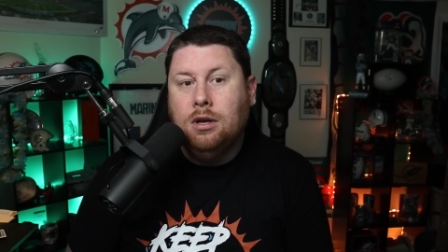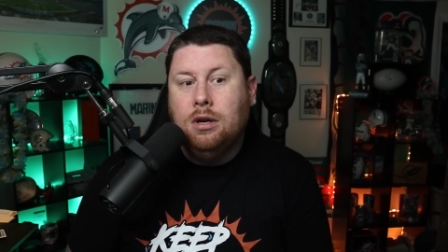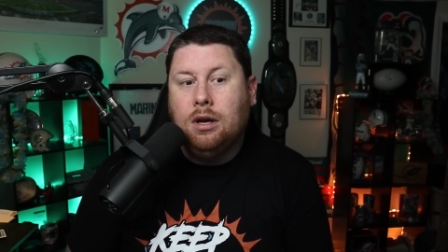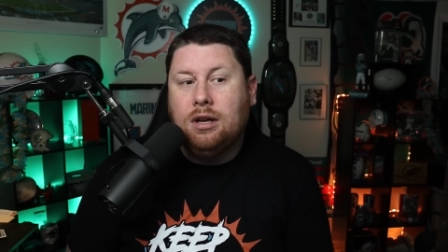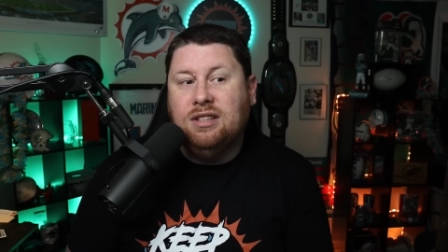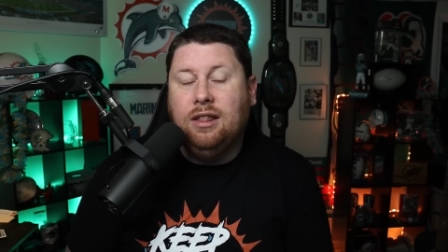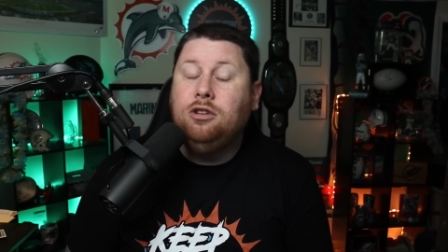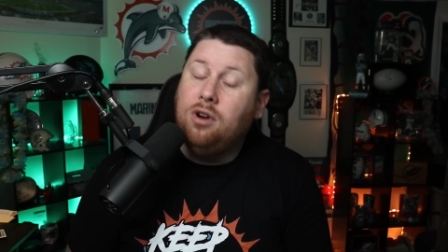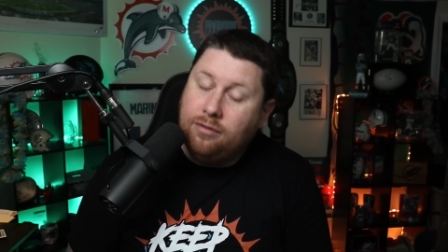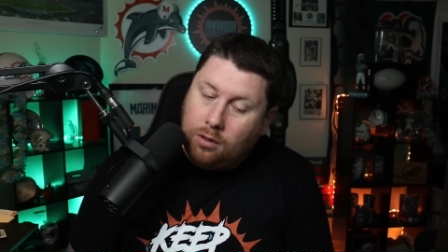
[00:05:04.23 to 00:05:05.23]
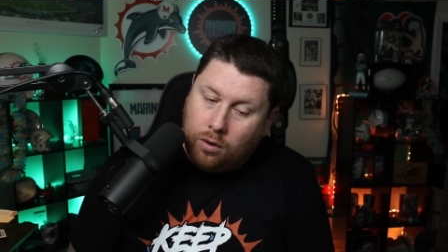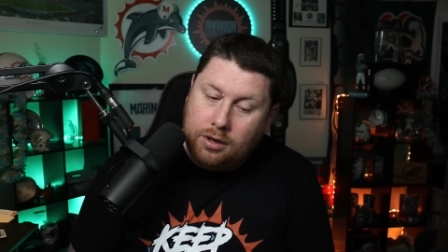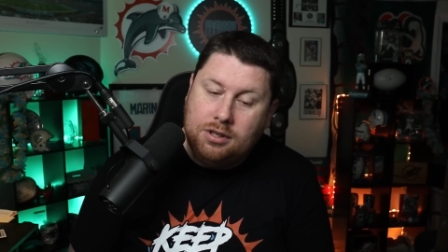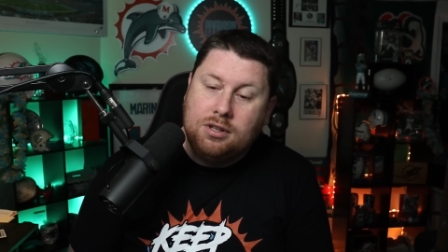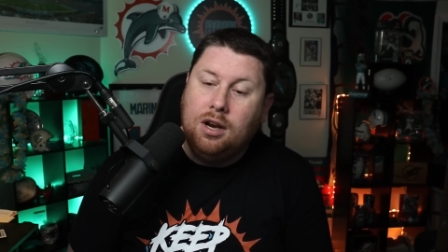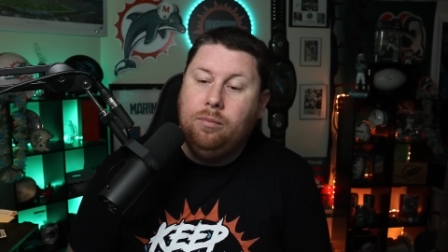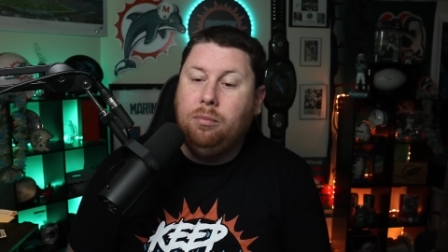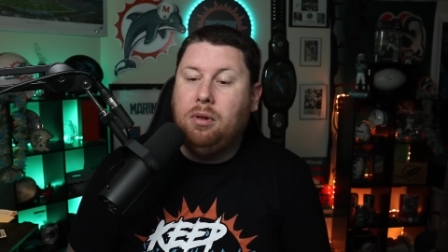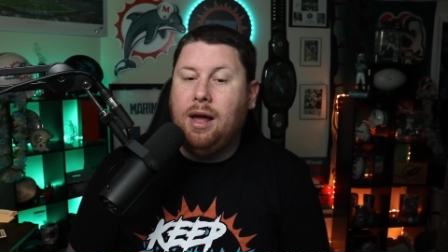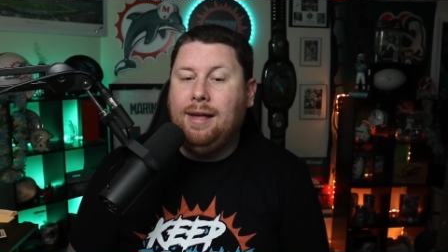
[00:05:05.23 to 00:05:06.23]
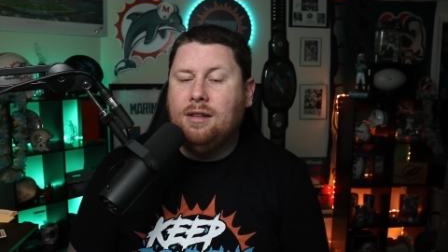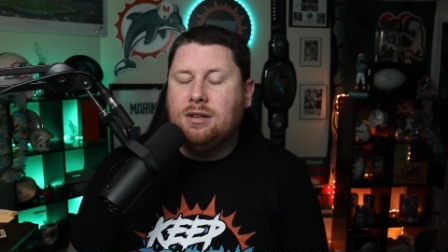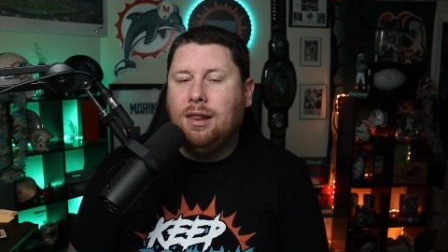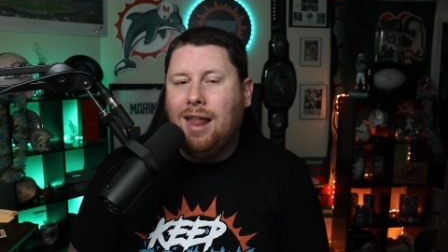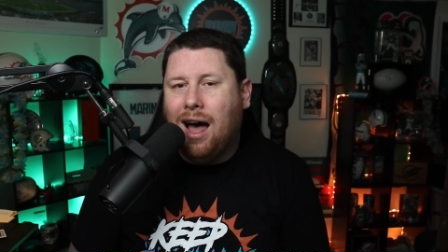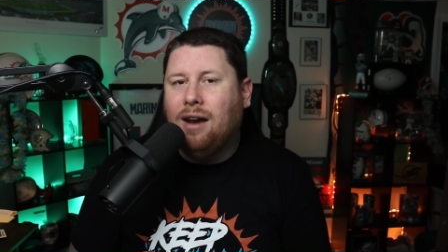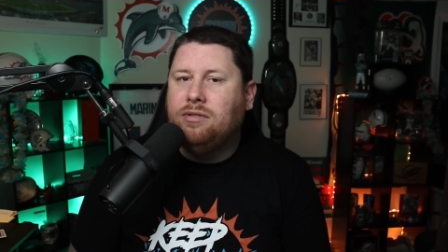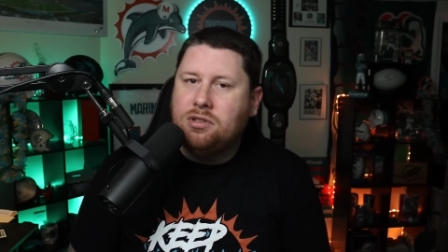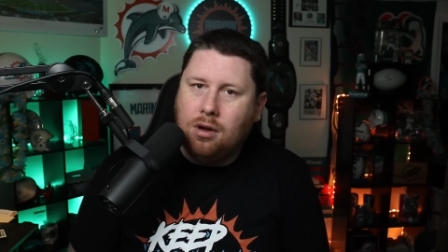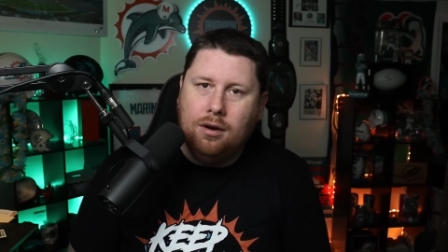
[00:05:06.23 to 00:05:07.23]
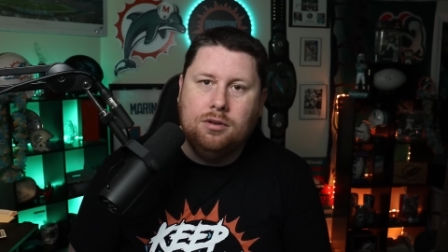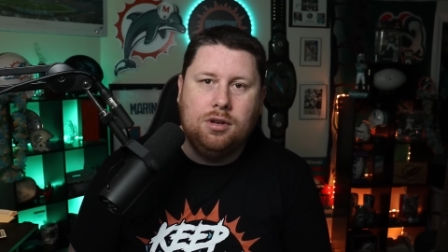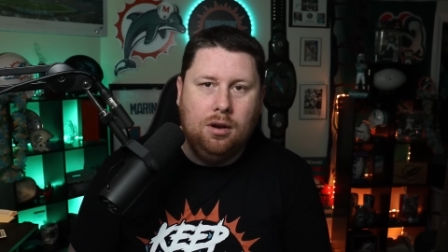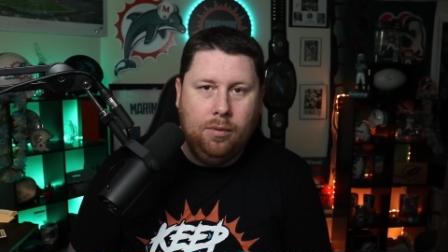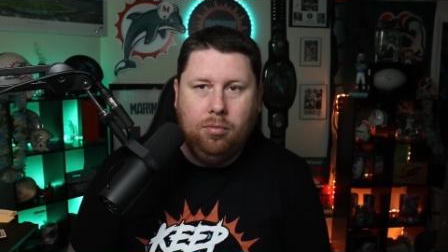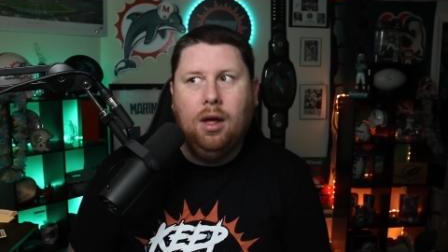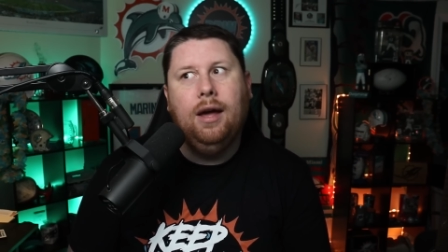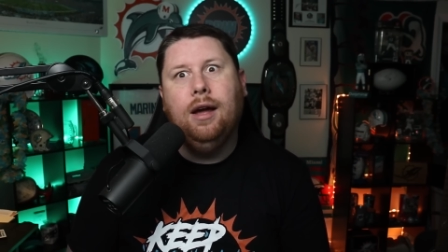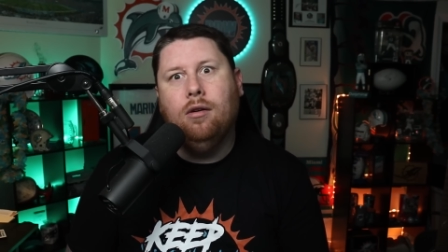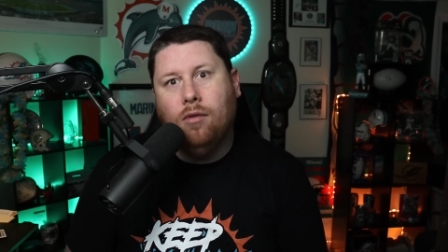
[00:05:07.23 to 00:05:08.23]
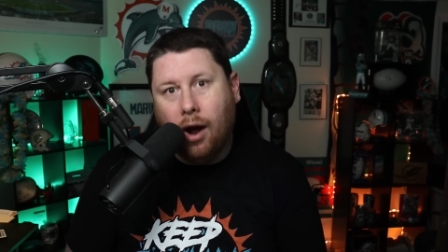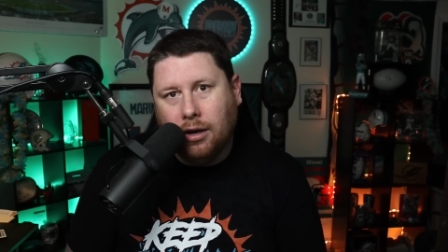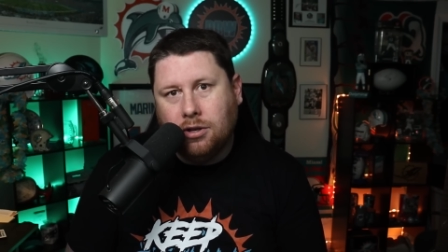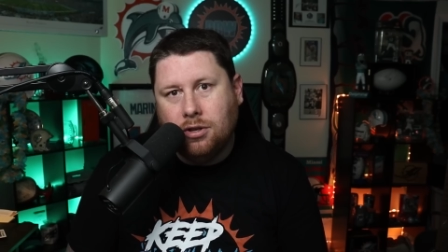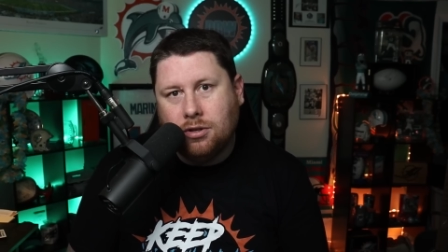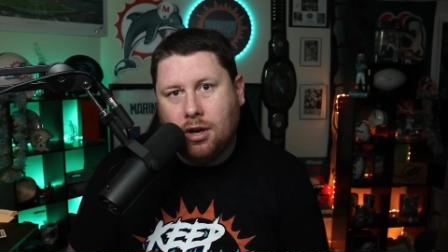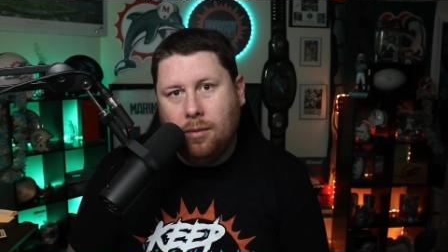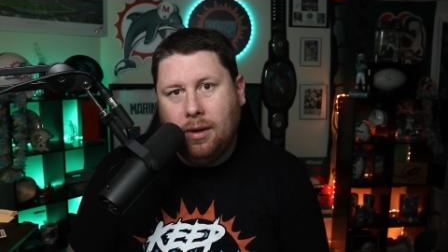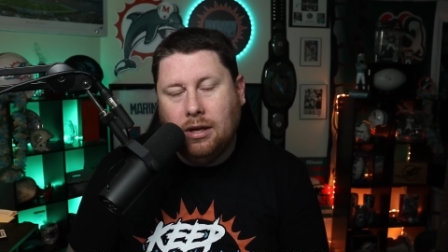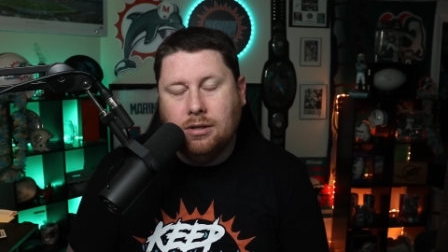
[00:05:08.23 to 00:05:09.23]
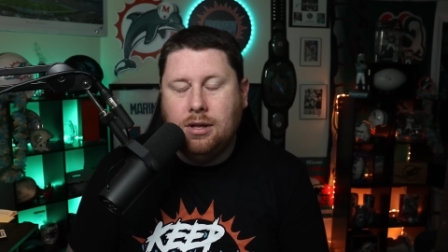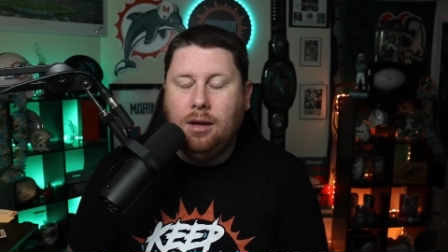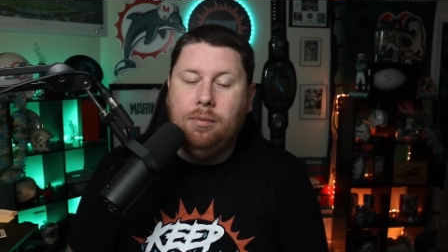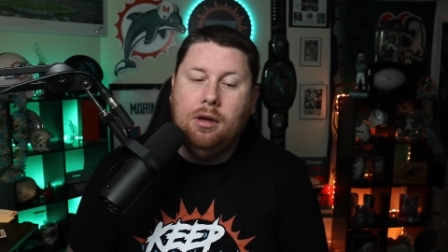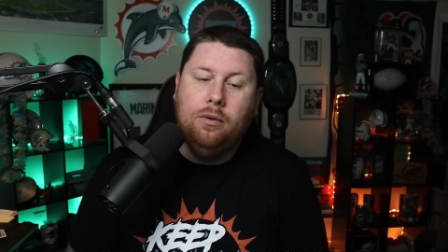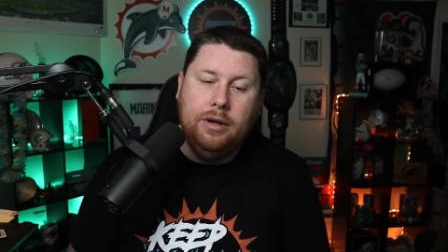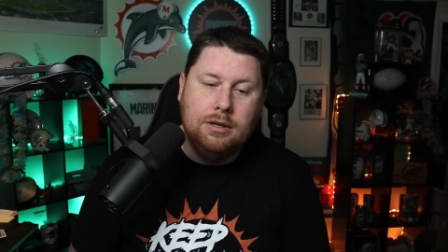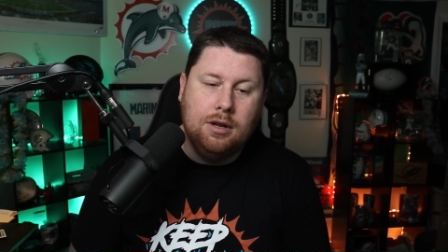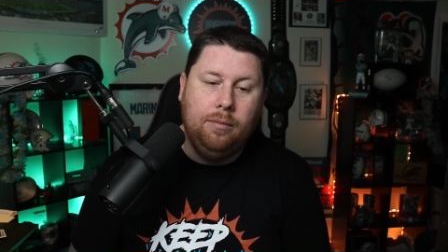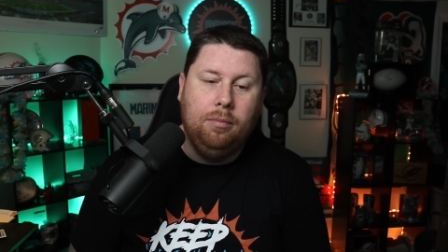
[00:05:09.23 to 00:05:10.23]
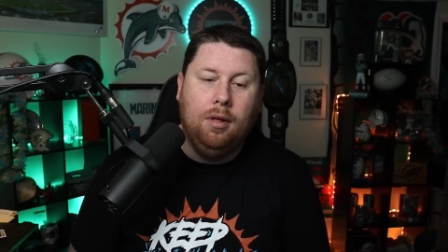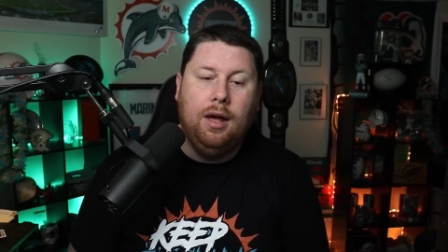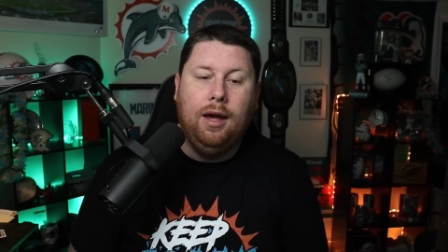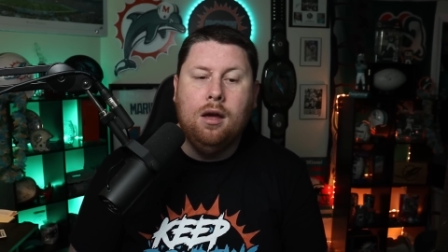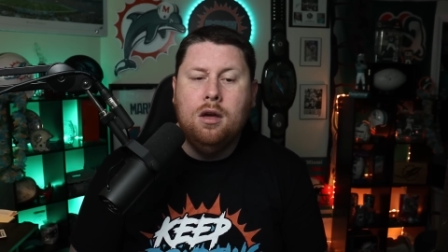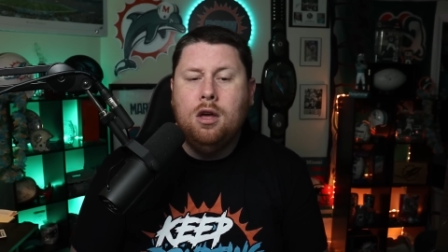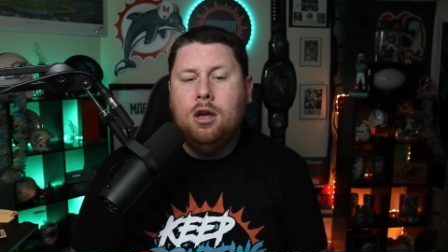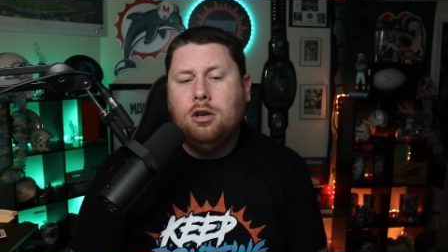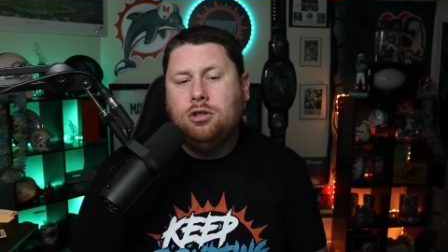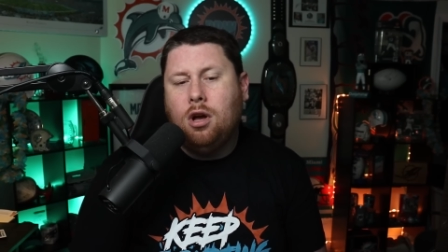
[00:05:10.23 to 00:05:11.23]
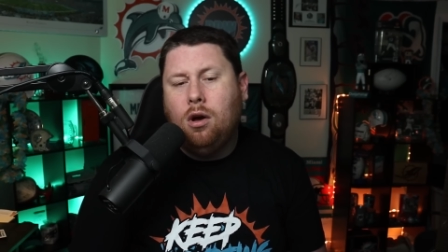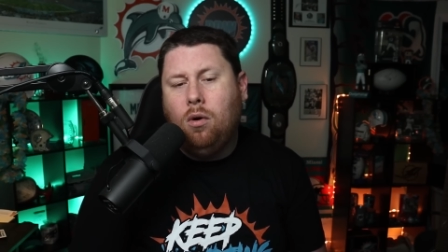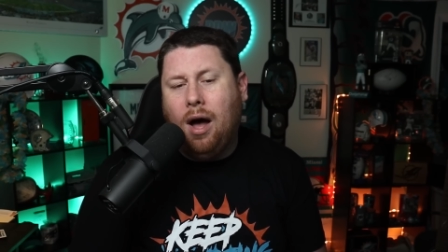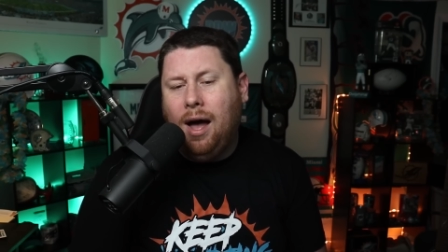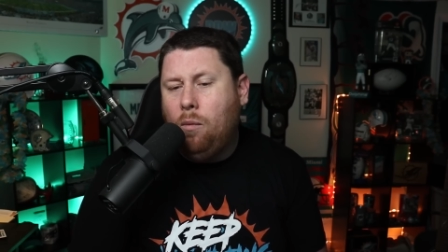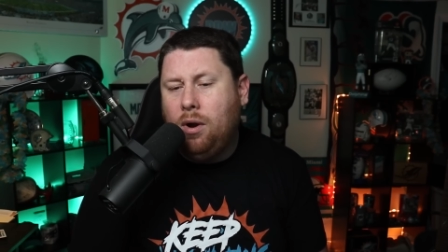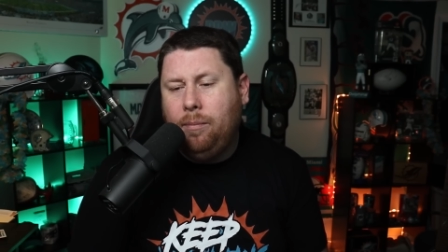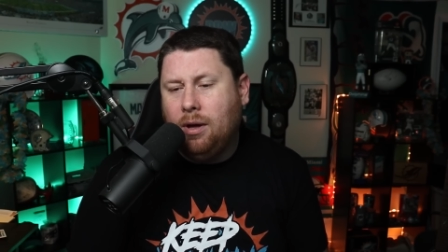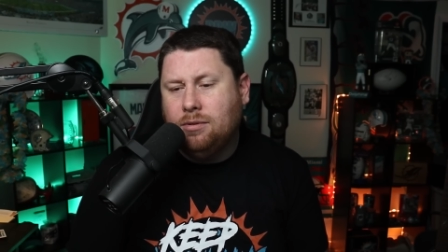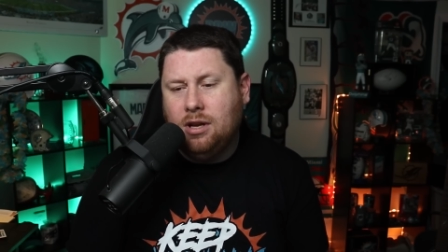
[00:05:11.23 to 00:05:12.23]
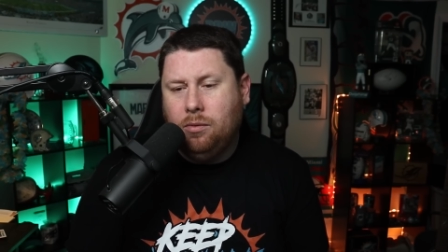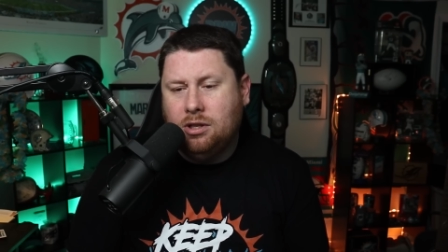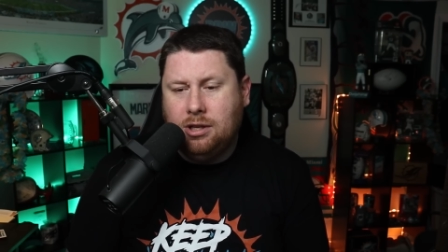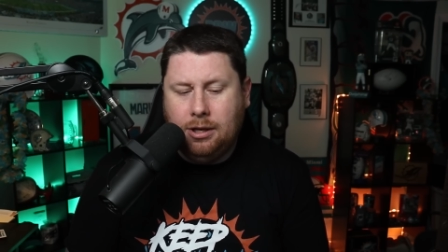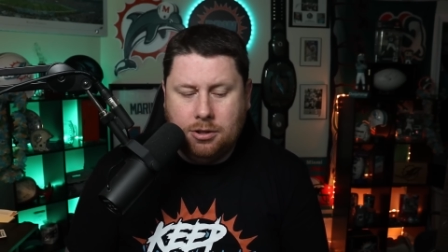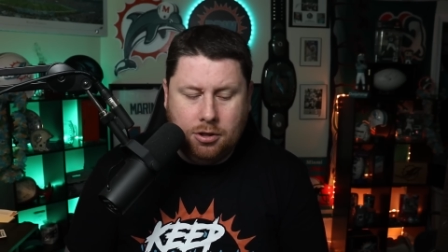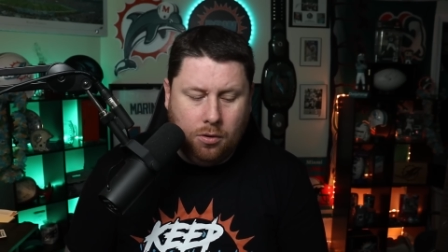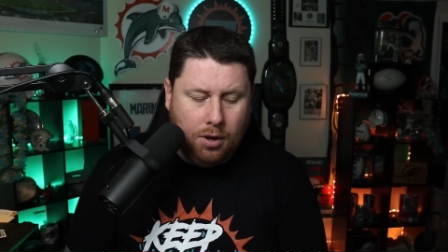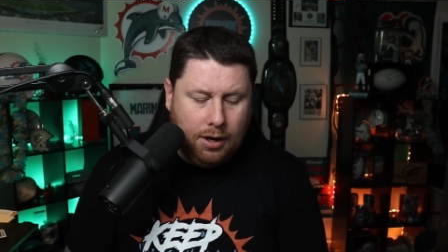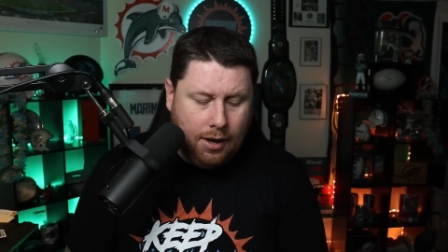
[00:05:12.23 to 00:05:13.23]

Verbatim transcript: Because I think Trevor Lawrence is going to be playing. There's a lot of starters going to be playing. Aaron Rodgers is going to make his debut. He's going to be playing. So I wouldn't be upset with seeing Tua.